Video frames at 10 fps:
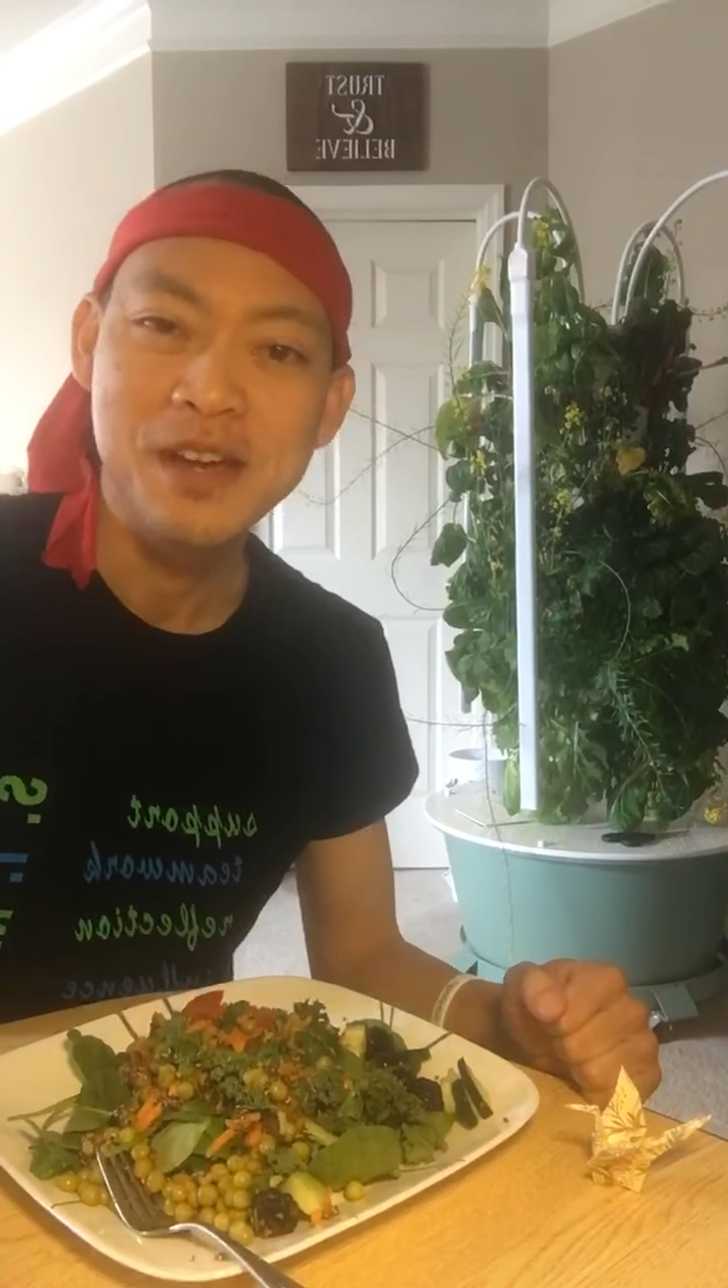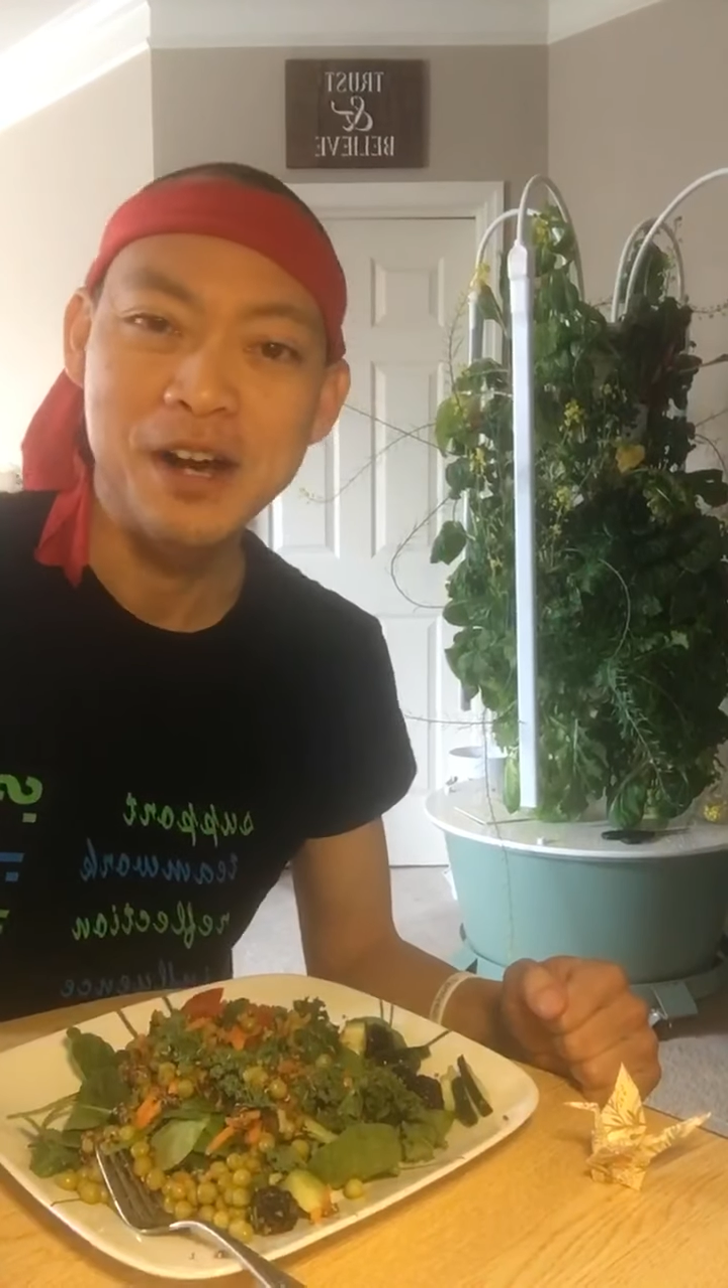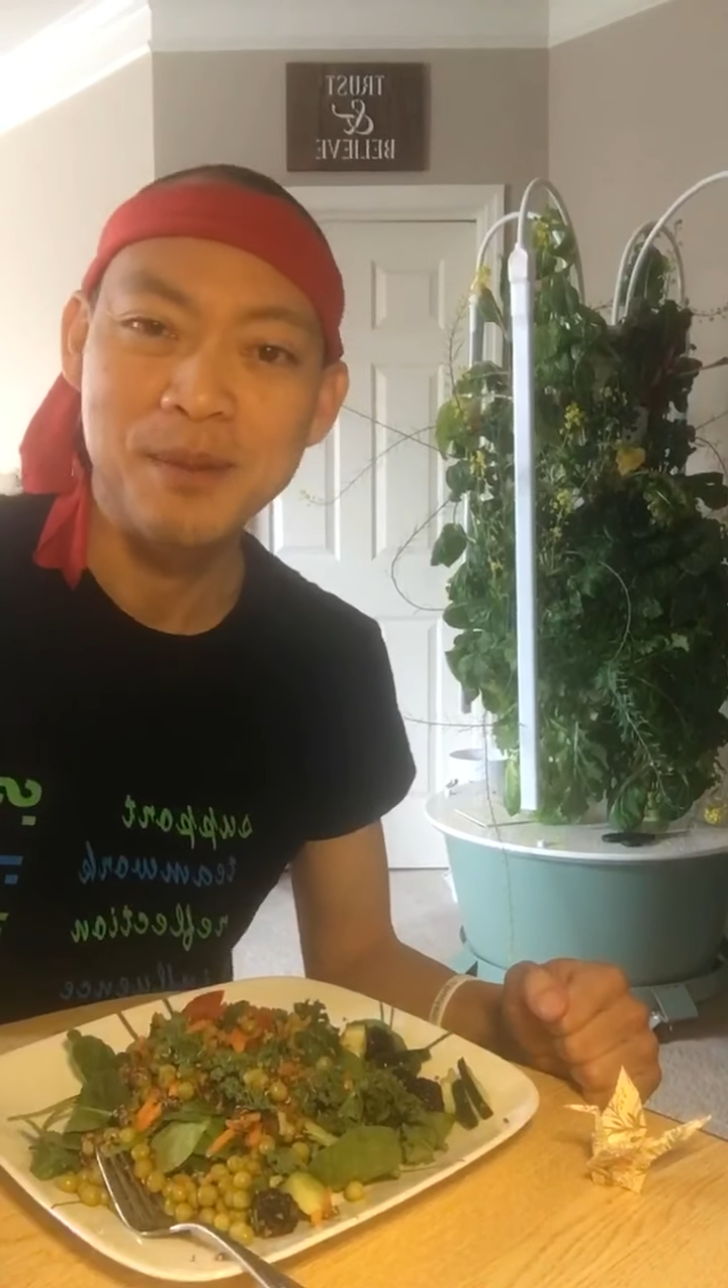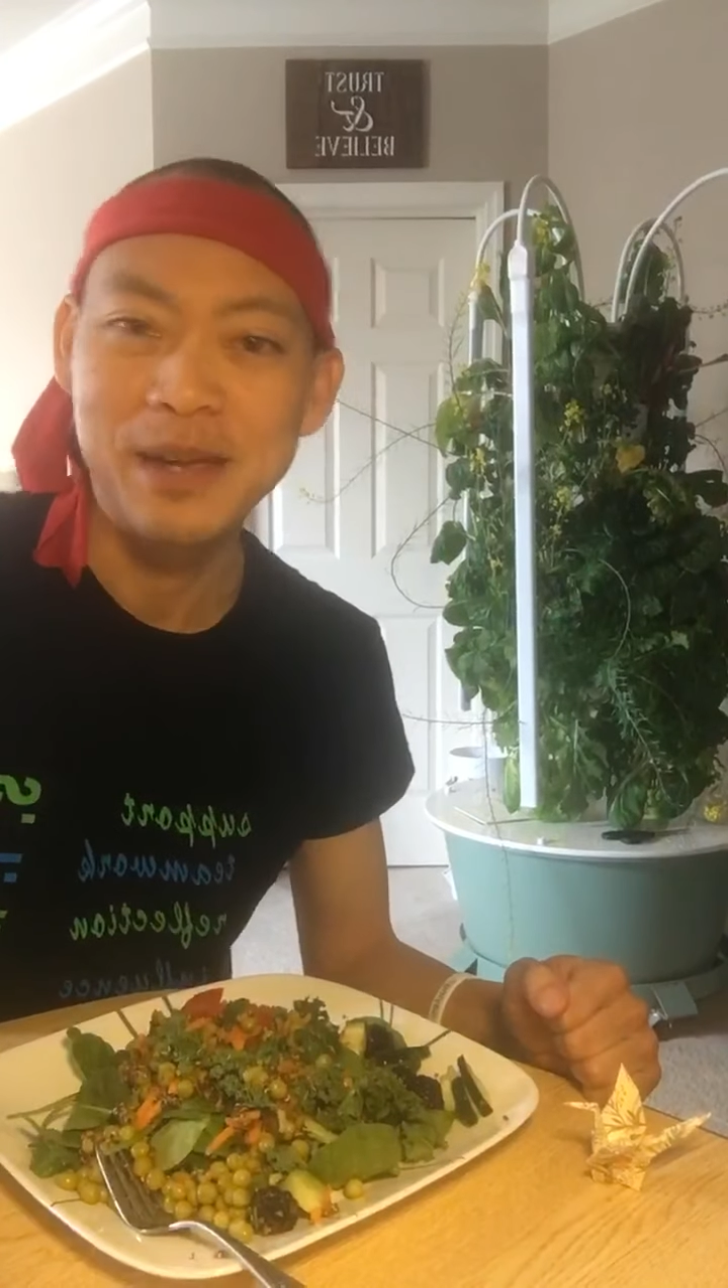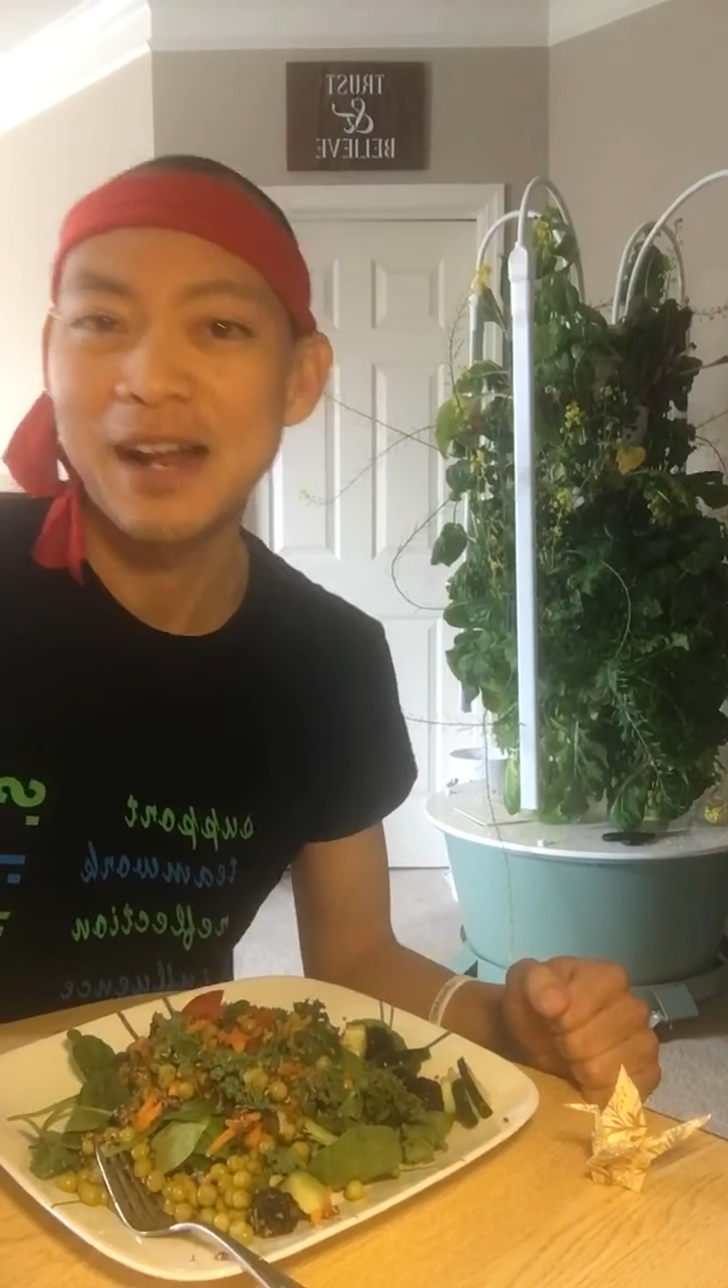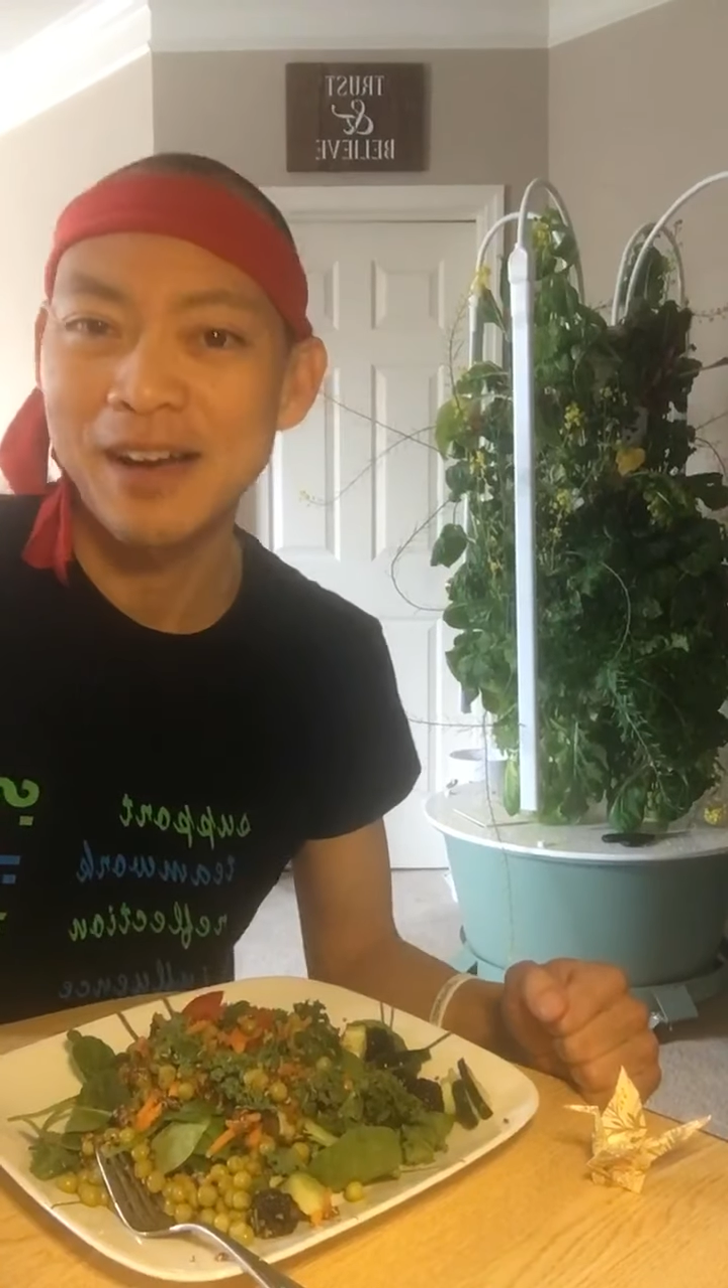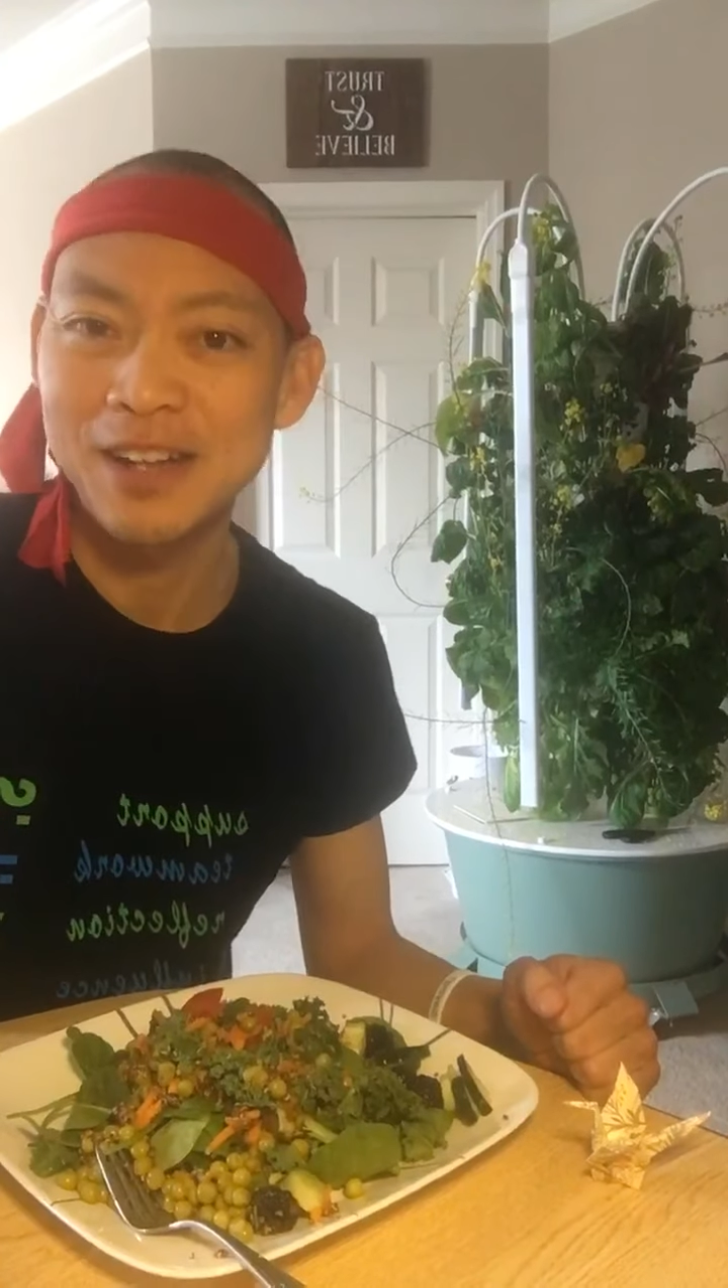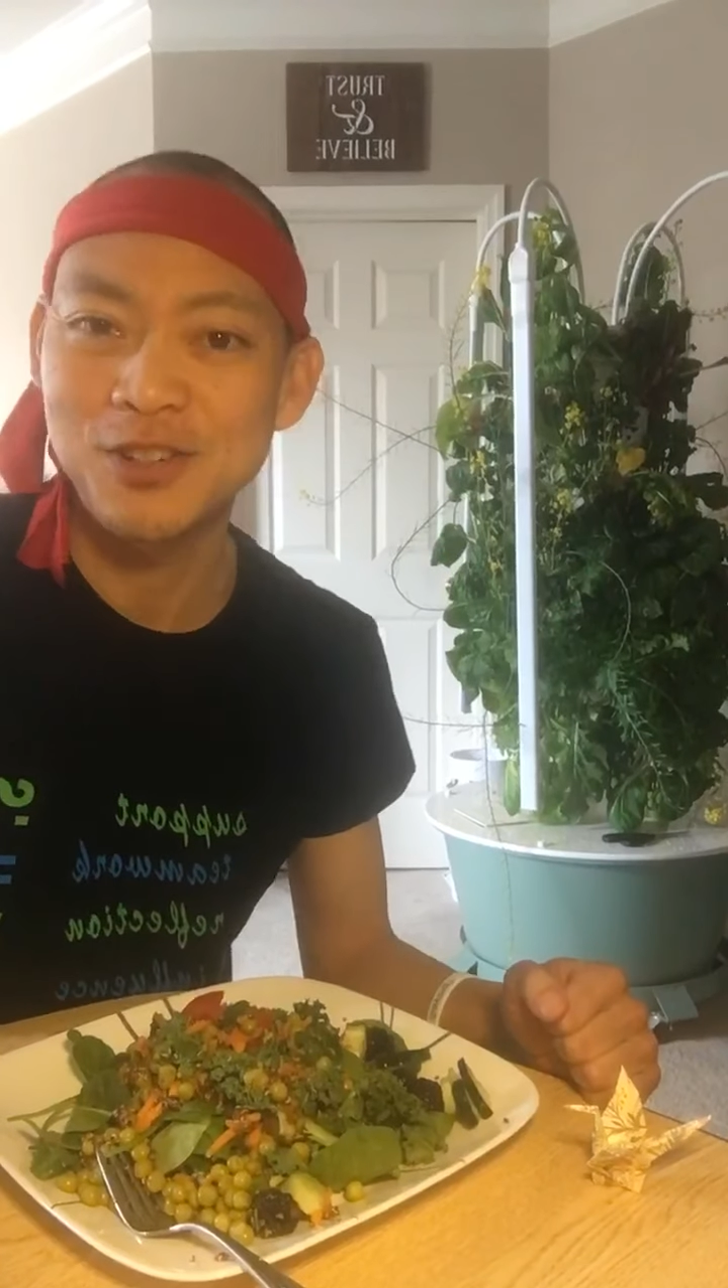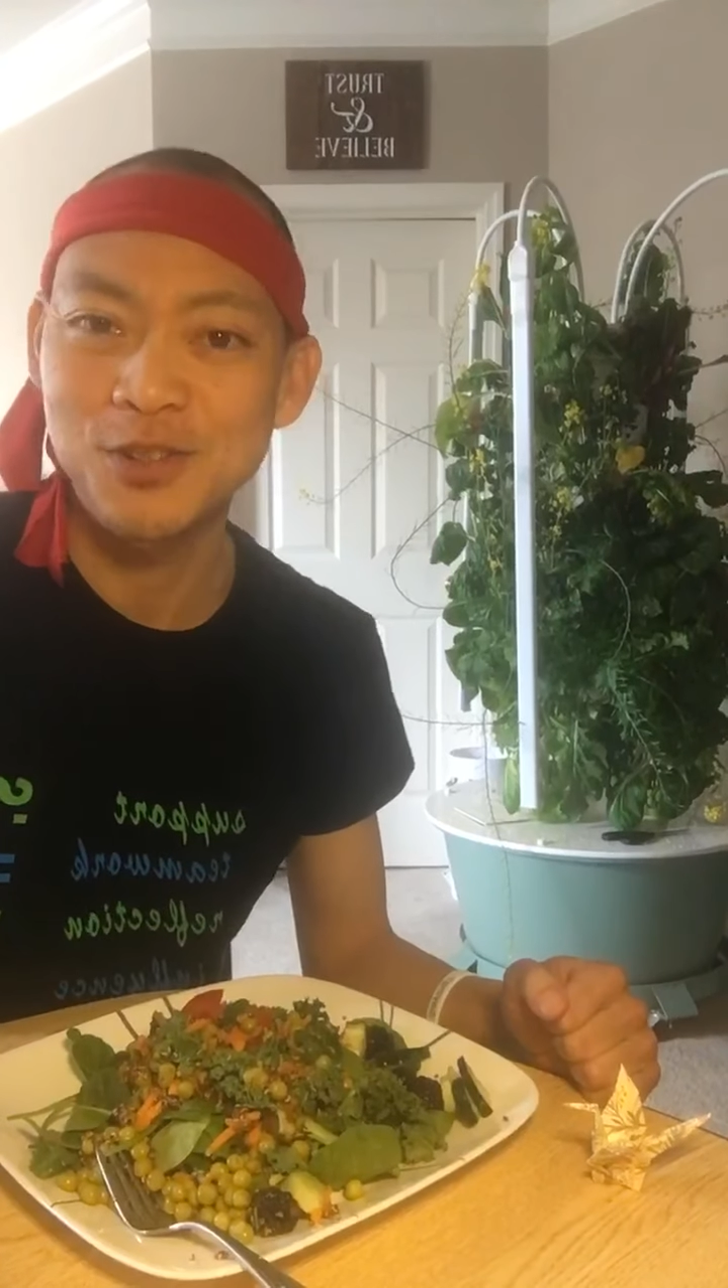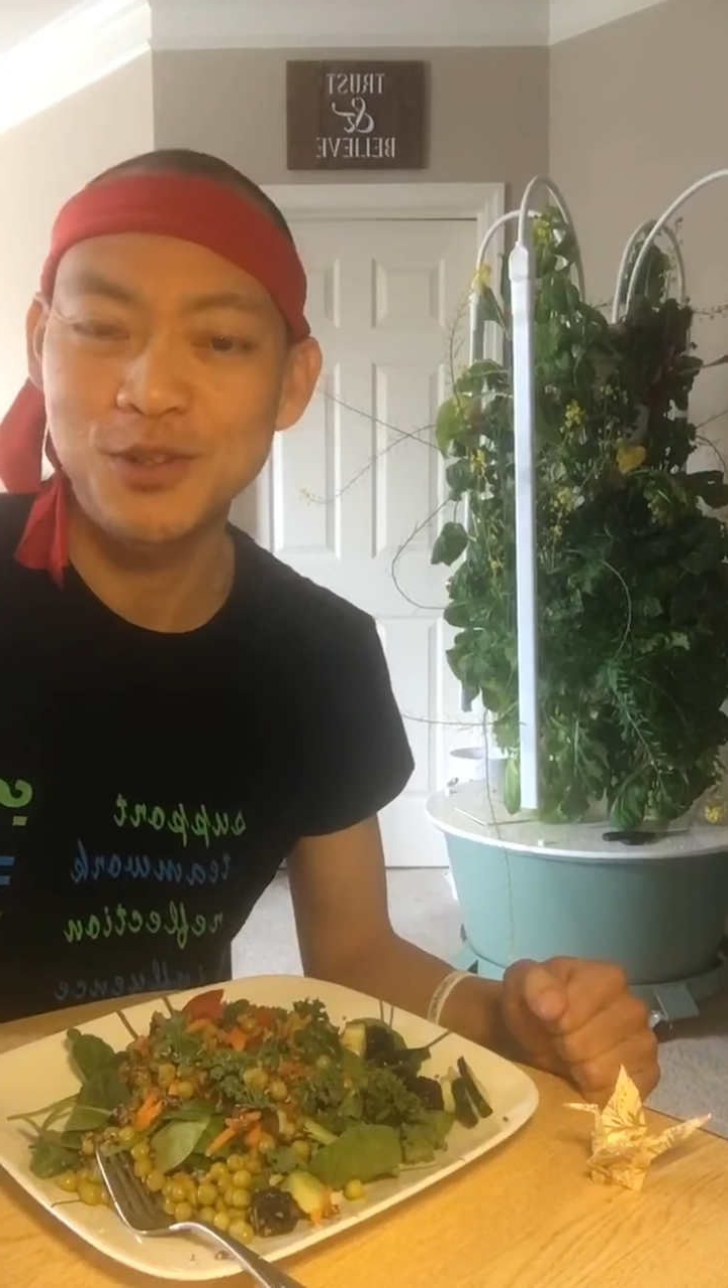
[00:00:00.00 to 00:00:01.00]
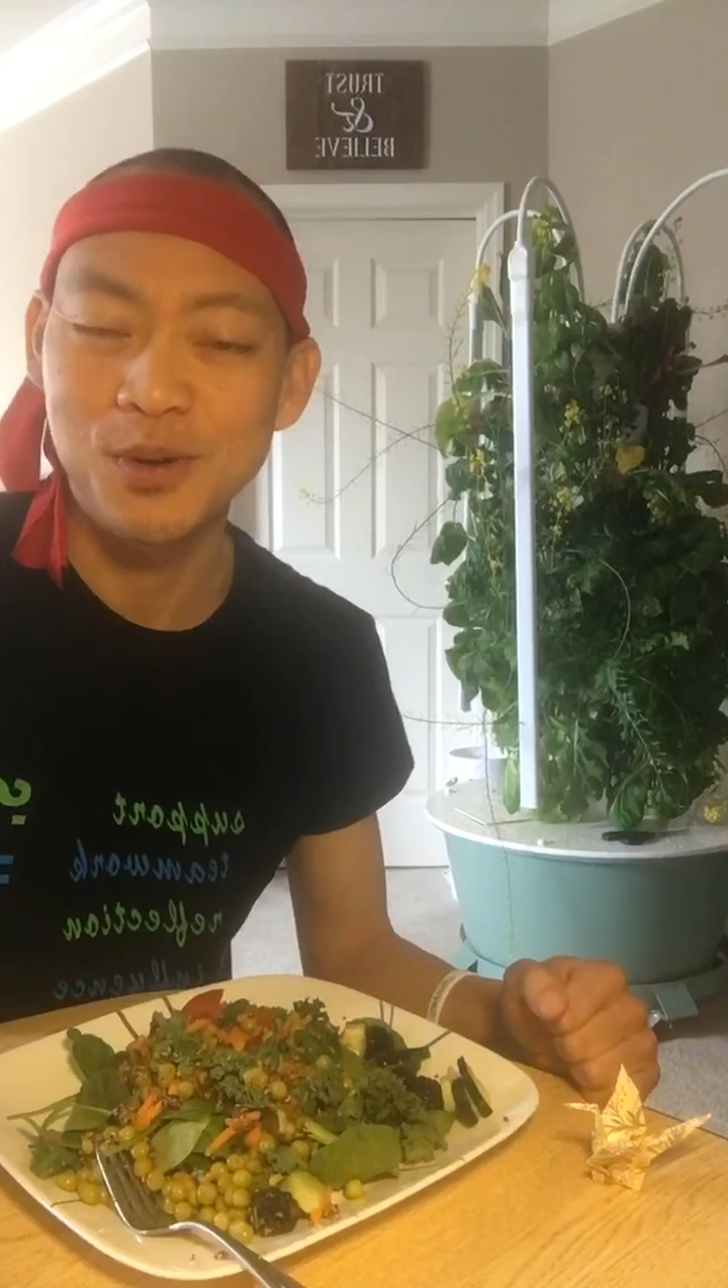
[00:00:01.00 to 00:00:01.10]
and I'll add you to